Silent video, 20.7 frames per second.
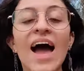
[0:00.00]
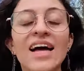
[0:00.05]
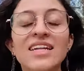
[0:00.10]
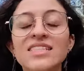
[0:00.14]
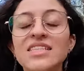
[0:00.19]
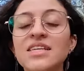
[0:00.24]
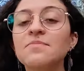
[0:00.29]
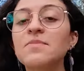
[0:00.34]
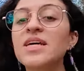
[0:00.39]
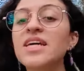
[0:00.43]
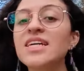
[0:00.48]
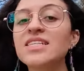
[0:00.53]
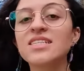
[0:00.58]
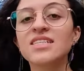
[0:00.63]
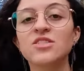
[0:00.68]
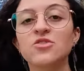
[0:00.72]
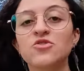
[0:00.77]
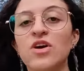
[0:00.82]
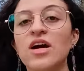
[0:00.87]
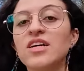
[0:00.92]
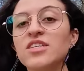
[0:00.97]
And the biggest
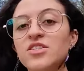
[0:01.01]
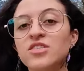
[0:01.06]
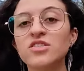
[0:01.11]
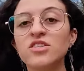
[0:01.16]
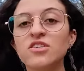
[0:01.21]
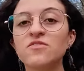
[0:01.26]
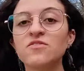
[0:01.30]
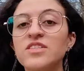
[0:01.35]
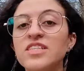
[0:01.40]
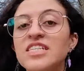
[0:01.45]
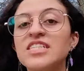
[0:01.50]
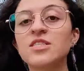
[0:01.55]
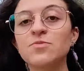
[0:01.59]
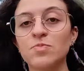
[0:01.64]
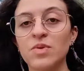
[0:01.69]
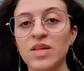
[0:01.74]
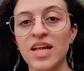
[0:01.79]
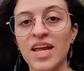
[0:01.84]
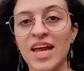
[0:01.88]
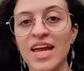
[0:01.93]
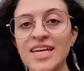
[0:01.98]
attraction of this
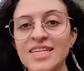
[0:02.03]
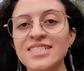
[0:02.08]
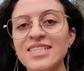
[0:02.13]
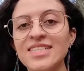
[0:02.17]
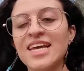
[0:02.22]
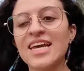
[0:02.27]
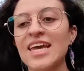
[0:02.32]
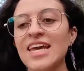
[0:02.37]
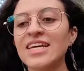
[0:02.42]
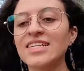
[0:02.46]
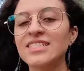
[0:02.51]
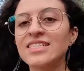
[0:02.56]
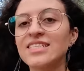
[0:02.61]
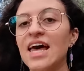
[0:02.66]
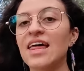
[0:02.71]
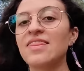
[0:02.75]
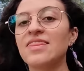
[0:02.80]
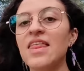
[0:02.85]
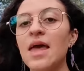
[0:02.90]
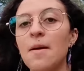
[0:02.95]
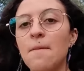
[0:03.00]
place is
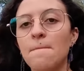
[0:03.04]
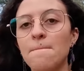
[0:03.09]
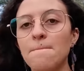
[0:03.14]
the